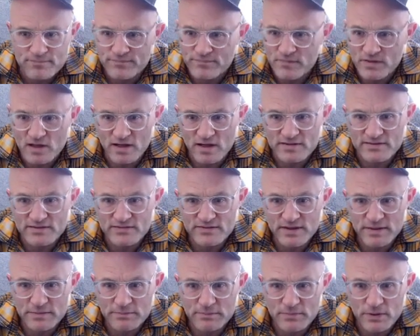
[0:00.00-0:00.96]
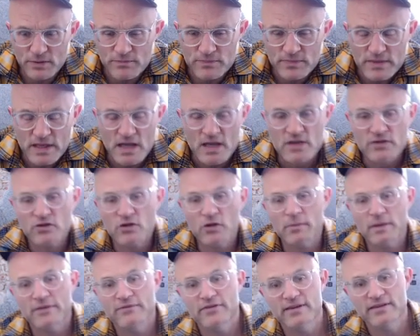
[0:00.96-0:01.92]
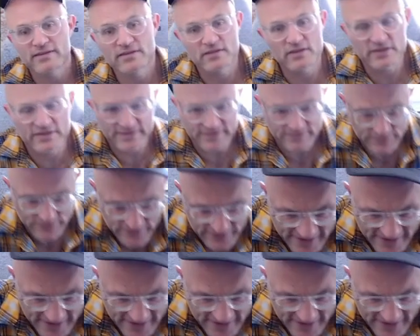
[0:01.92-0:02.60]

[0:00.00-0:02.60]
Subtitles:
Loss of tempo. So, my friends, listen.